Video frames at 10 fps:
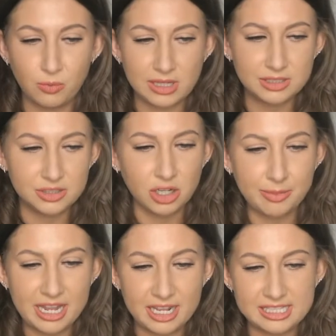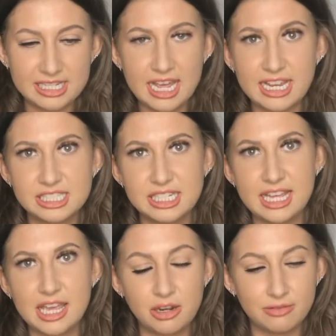one shop and I did
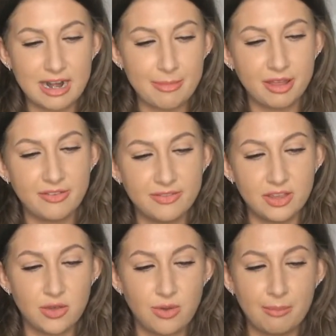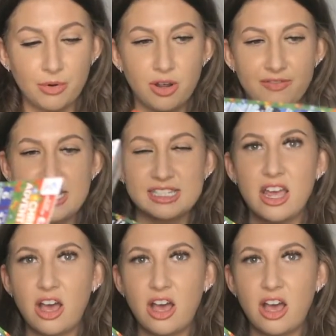actually grab a few more of these.